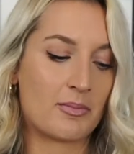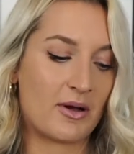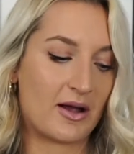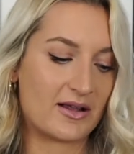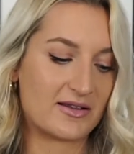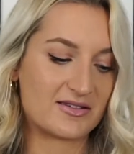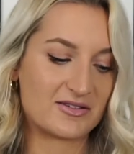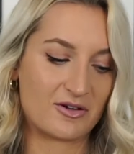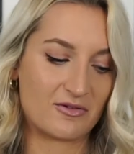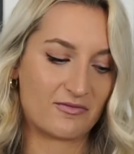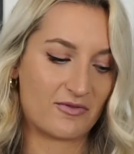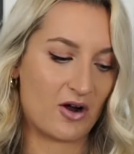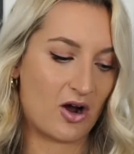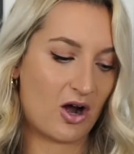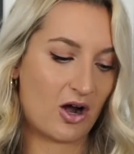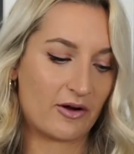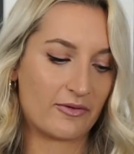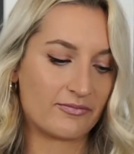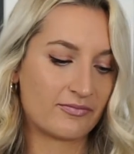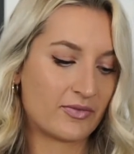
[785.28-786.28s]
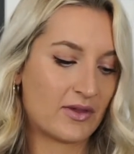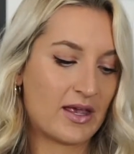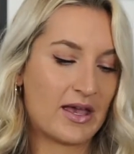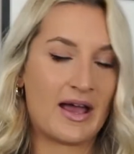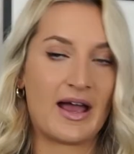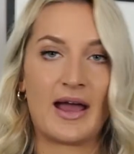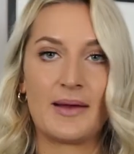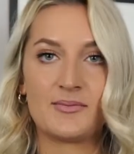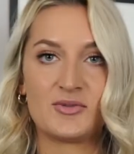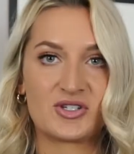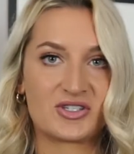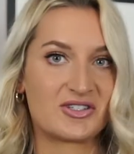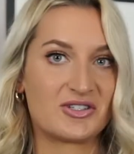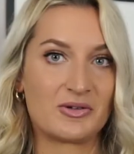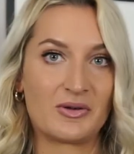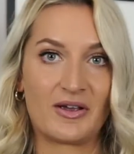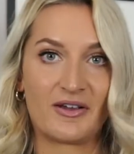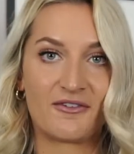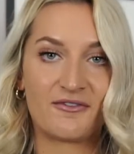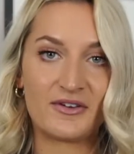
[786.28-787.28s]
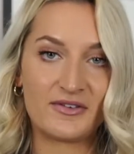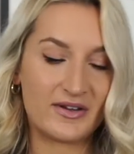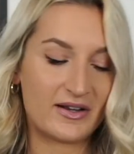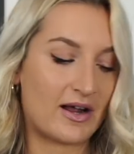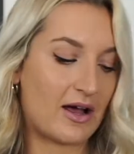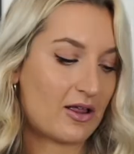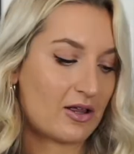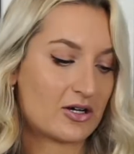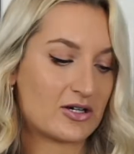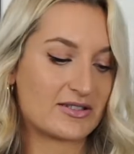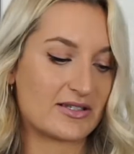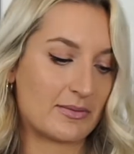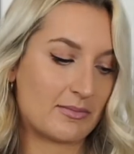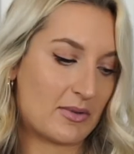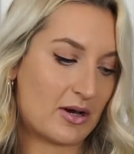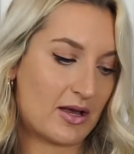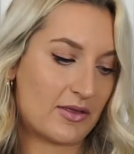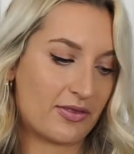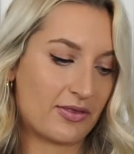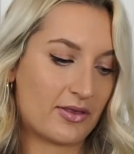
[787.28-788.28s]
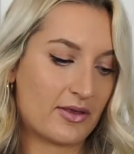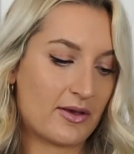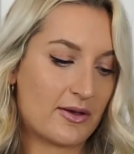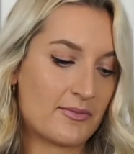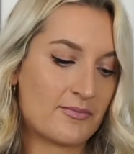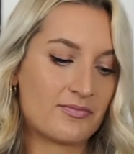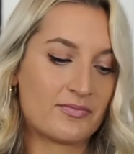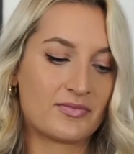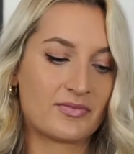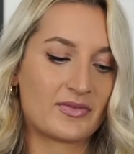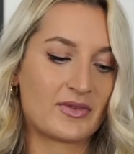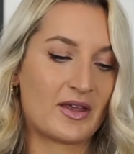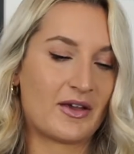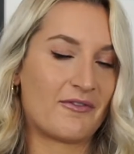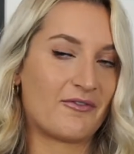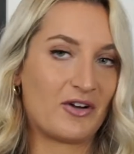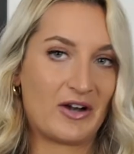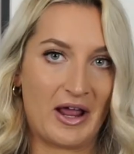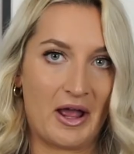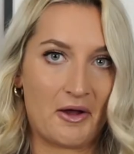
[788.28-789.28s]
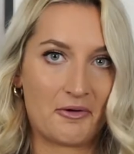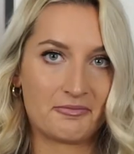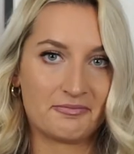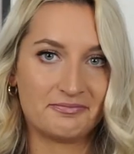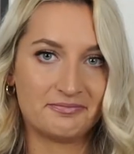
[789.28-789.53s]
But so far I'm just doing $50 a month for now.